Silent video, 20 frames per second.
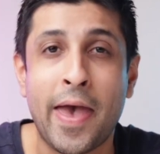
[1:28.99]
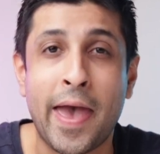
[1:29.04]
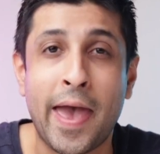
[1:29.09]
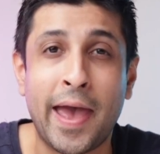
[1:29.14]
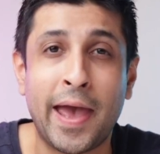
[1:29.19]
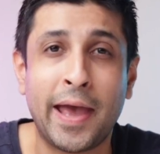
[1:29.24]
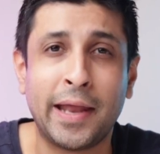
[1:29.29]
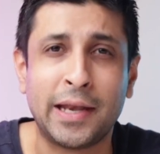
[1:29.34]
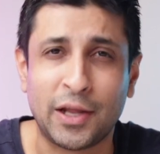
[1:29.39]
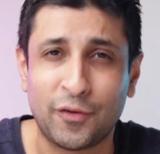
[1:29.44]

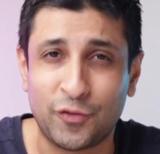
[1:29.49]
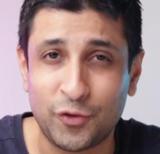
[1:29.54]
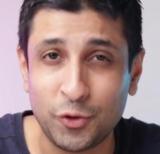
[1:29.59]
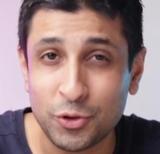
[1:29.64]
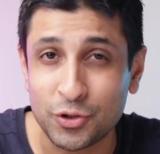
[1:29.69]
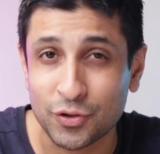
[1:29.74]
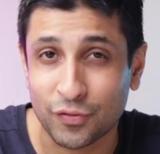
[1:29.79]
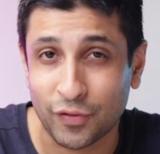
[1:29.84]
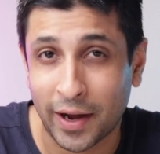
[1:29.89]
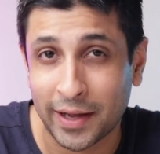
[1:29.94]
And if you
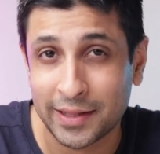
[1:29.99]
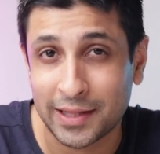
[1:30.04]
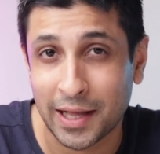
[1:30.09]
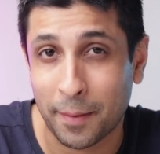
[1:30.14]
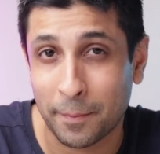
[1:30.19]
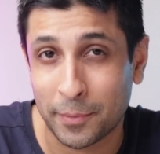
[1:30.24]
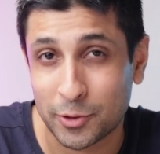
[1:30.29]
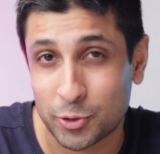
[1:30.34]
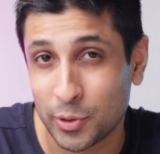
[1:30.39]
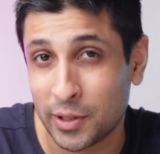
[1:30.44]
divide
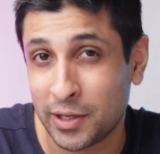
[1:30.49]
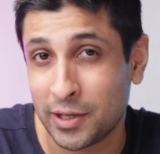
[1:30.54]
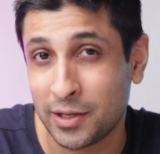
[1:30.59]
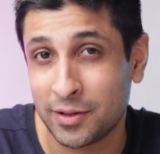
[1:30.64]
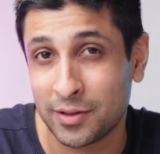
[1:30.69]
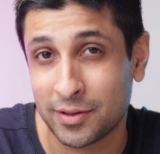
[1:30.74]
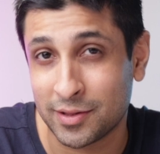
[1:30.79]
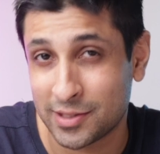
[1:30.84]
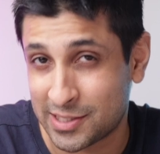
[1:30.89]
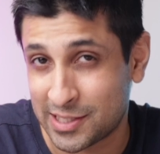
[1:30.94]
that
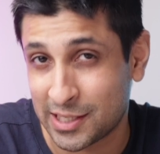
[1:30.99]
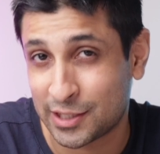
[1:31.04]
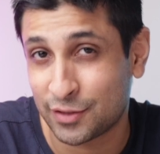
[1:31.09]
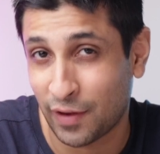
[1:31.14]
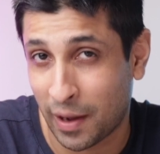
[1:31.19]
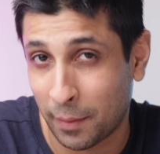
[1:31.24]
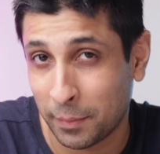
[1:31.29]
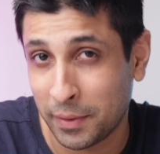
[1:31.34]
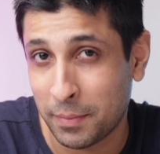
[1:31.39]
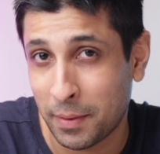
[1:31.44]
between the 6
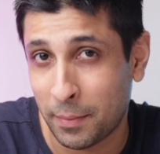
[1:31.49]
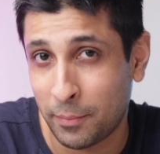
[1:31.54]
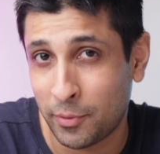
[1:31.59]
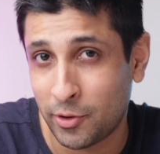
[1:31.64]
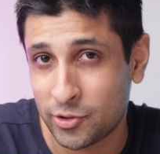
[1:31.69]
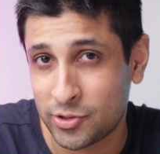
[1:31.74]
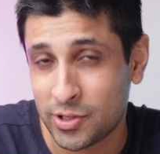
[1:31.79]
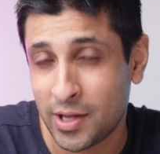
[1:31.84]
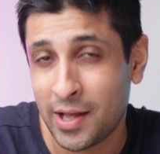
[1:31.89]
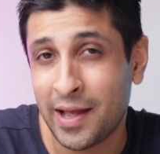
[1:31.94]
family
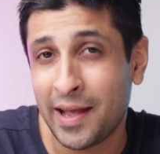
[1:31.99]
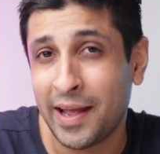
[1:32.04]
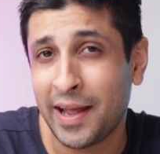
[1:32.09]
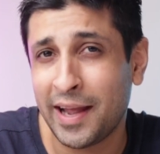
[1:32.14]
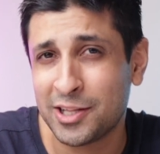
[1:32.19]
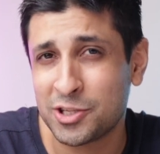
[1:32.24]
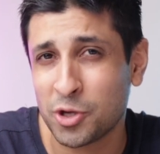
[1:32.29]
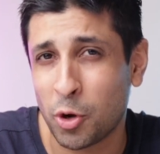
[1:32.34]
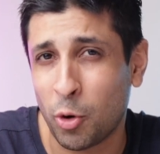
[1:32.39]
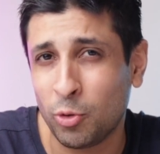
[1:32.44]
members,
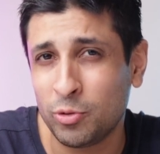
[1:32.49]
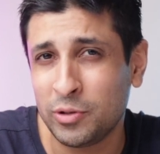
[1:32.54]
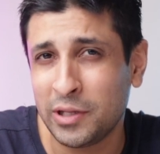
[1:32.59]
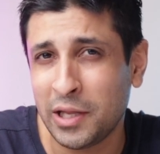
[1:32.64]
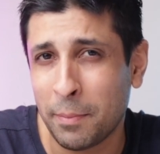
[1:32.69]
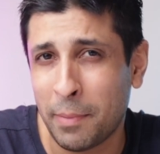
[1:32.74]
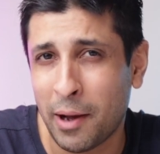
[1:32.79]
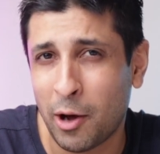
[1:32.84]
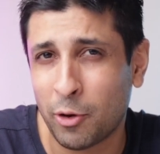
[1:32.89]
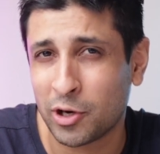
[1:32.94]
it's only
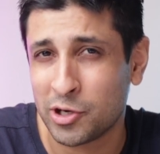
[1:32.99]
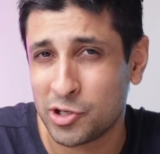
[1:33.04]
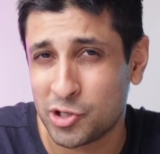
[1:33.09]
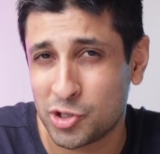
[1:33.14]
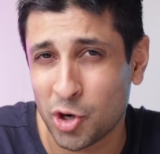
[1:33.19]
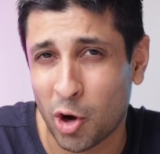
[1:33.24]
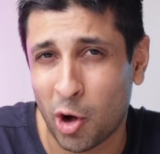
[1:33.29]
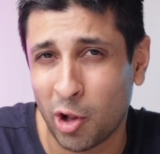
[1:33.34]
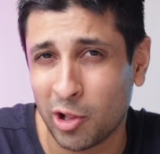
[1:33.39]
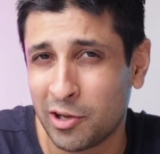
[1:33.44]
about
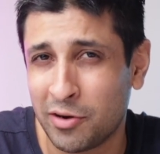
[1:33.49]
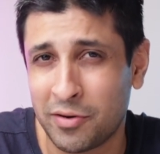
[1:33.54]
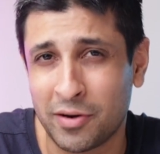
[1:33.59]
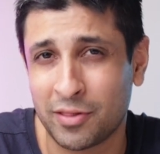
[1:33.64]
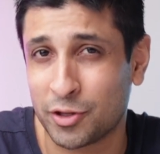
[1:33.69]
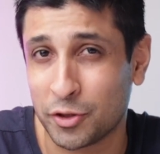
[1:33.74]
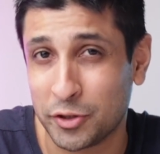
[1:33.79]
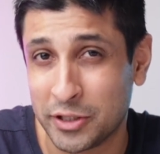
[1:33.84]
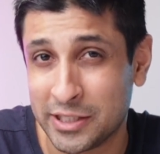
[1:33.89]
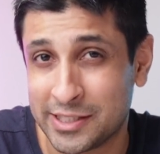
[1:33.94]

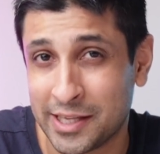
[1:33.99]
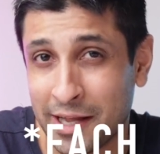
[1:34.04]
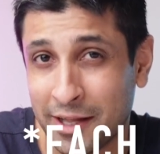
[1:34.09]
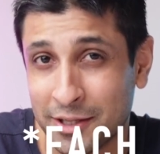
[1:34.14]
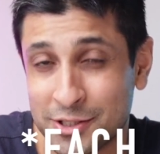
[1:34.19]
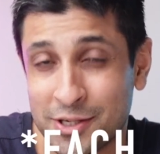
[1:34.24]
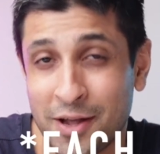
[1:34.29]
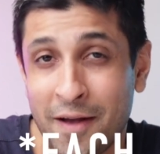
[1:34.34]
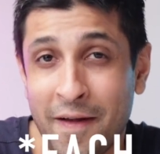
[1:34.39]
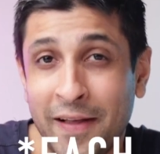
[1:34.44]

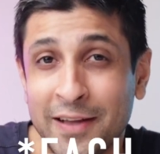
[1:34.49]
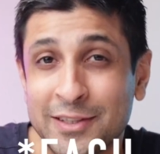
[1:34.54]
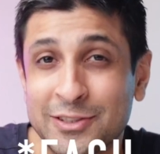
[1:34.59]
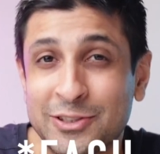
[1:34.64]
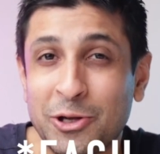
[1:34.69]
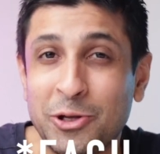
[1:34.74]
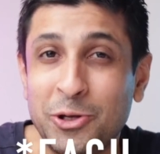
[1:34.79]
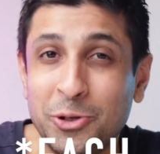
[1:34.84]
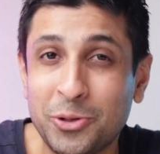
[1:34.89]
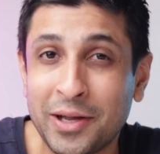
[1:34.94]
$1.30.
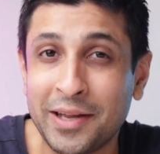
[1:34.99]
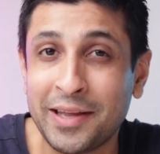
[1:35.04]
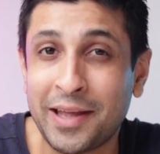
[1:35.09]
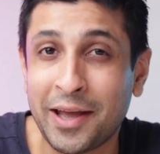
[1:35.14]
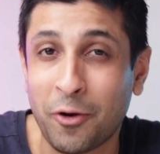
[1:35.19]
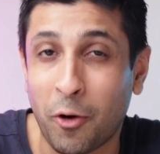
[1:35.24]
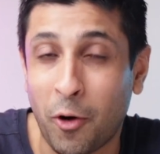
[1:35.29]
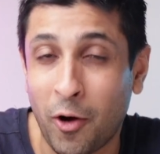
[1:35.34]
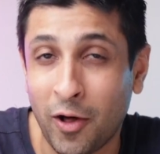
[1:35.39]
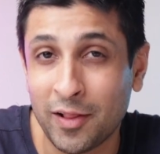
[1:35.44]
So you can
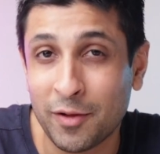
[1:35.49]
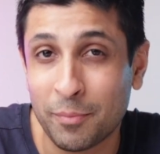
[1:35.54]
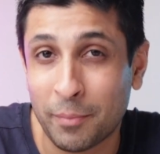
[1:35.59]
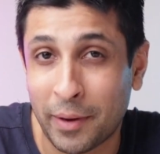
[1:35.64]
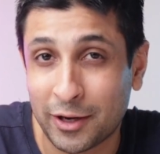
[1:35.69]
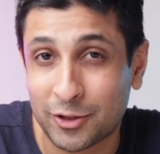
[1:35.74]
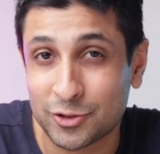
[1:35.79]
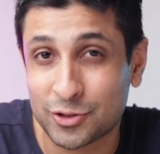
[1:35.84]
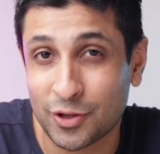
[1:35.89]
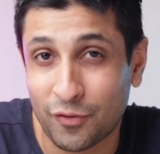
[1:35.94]
get all of
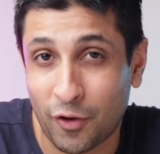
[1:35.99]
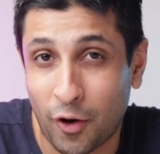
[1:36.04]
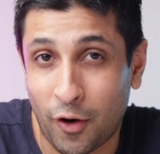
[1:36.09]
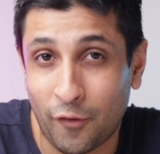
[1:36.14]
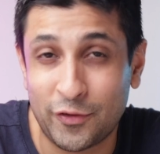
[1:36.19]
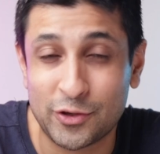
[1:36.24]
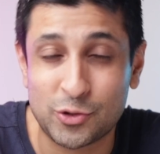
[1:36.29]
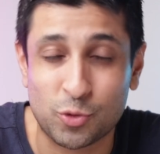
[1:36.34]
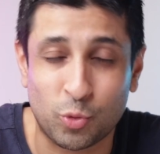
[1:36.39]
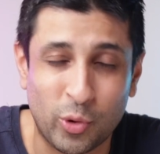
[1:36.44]
Microsoft
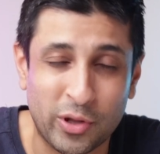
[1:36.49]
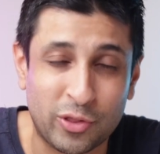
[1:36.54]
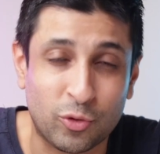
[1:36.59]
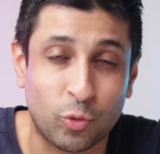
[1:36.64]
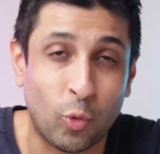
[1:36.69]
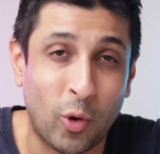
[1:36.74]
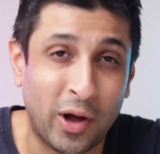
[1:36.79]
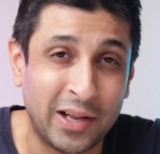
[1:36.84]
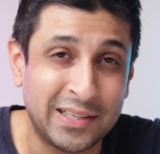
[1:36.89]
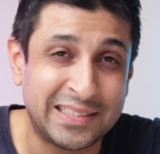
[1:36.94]
Office with
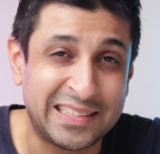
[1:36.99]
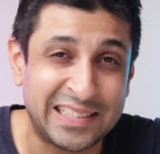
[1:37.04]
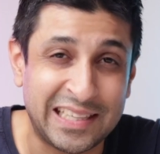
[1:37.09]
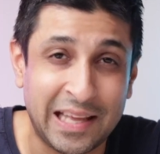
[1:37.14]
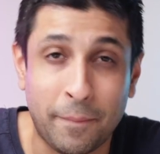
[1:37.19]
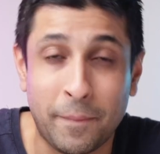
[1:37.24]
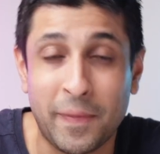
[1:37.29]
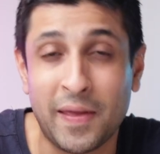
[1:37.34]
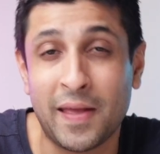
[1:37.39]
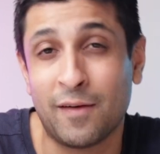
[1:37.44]
1
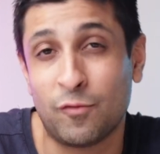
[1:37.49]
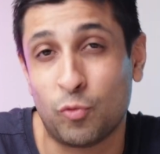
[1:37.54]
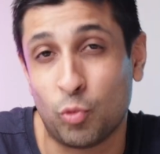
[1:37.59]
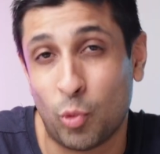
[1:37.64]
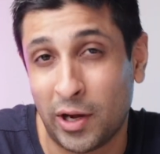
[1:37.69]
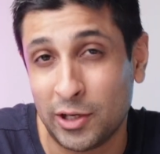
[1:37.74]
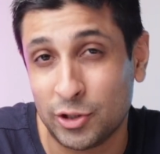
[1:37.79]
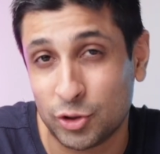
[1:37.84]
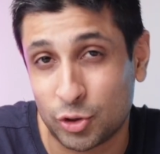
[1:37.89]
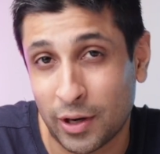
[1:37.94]
TB of
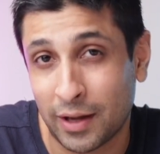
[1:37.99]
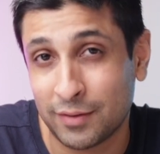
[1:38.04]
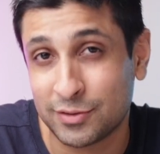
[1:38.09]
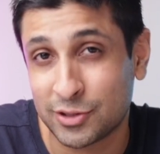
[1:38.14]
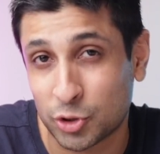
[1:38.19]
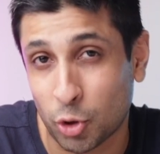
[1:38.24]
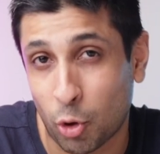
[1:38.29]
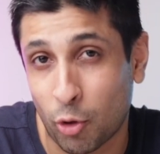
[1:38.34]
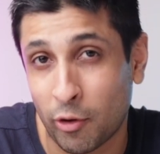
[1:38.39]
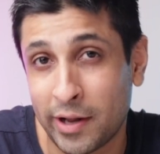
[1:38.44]
OneDrive
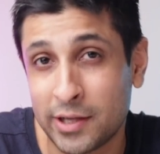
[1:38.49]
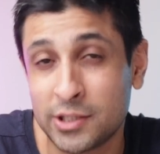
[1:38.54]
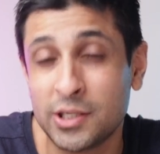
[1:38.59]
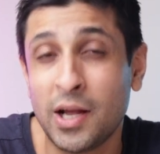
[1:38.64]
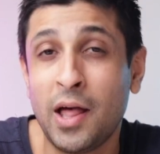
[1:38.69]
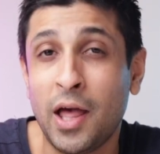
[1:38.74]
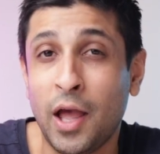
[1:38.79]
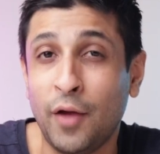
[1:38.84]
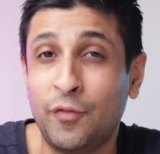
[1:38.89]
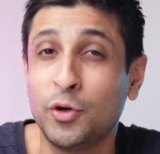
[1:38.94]
storage
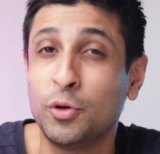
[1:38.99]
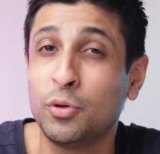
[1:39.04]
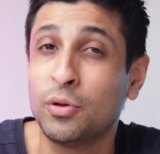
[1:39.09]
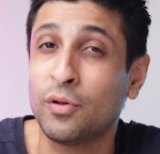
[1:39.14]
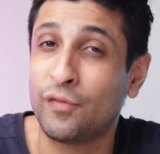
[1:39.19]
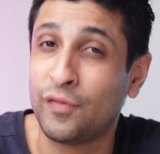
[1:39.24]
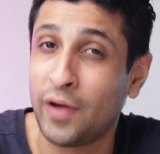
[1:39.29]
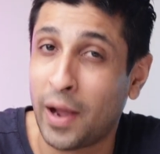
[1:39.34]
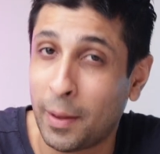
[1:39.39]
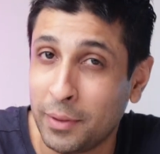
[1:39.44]
if you do the
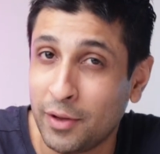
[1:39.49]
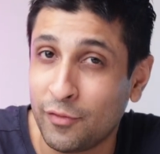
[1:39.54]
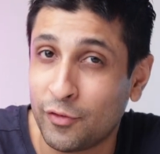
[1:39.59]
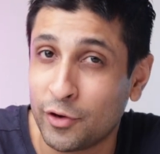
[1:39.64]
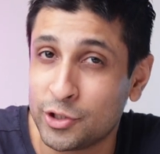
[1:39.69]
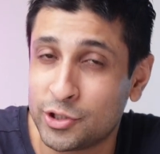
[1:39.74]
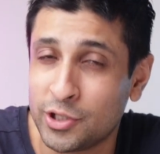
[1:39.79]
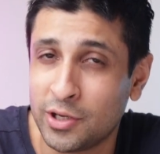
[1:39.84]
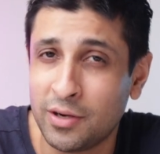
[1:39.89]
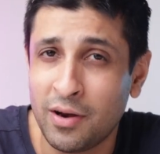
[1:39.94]
family
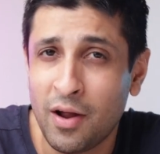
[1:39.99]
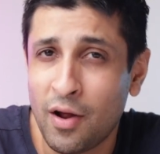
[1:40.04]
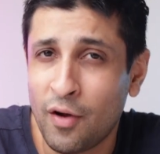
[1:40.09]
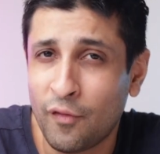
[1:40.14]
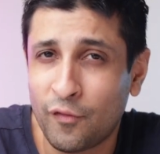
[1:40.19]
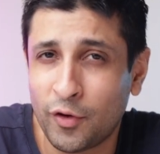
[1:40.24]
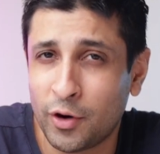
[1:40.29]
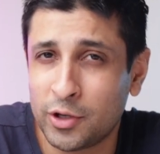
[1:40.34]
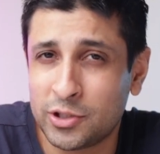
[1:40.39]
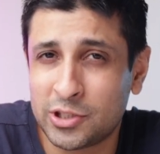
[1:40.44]
version
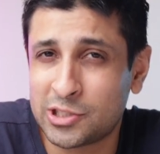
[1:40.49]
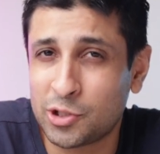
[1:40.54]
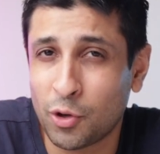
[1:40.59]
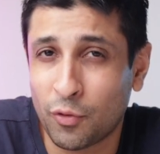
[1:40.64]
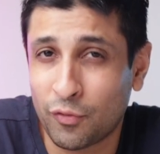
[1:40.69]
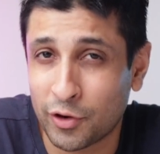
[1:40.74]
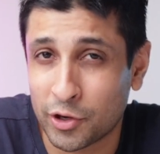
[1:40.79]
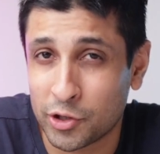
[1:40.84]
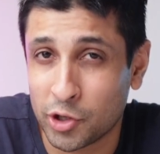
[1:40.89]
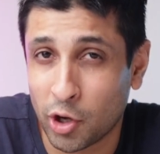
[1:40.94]
for just
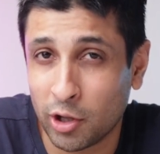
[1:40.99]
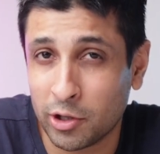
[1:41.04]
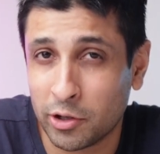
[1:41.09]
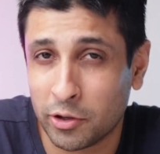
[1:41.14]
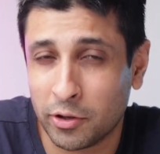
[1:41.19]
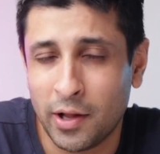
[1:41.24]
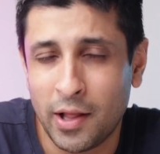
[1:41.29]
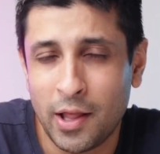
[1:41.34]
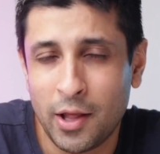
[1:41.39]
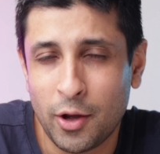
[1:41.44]
over
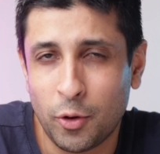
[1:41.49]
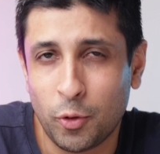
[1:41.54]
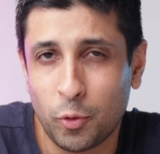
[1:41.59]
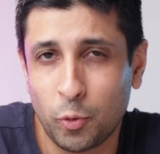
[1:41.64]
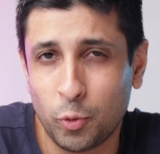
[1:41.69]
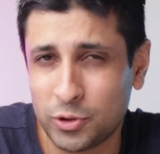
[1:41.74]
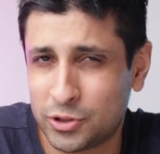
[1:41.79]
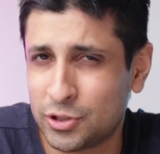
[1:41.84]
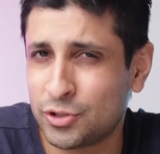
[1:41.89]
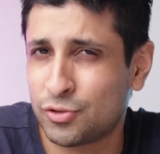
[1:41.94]
$1,
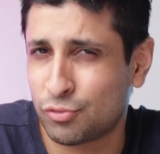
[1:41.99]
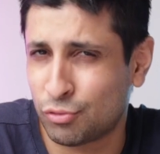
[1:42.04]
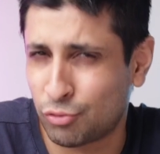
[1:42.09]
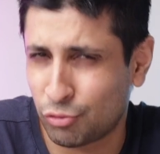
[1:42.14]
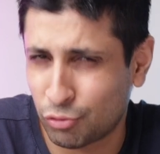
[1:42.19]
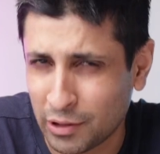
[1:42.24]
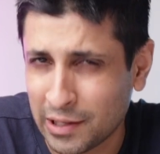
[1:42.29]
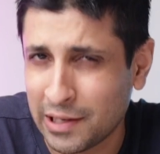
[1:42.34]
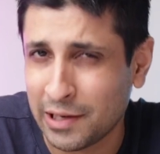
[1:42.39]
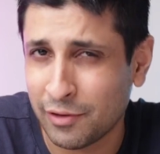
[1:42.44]
which is
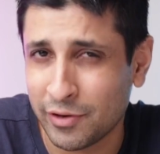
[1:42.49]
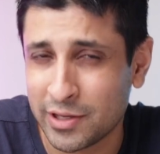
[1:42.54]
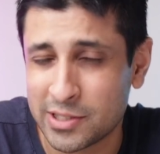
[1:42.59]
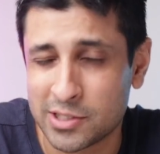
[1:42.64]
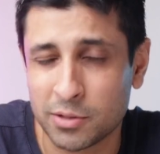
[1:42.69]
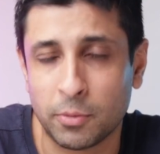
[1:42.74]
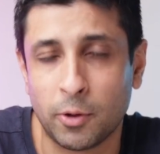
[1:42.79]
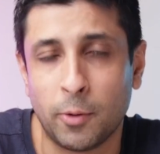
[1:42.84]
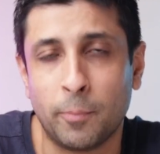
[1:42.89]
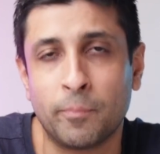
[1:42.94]
really
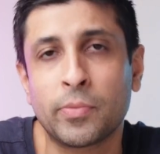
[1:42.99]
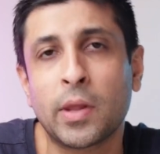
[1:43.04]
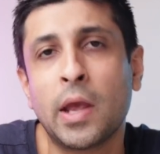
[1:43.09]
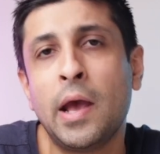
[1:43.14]
reasonable.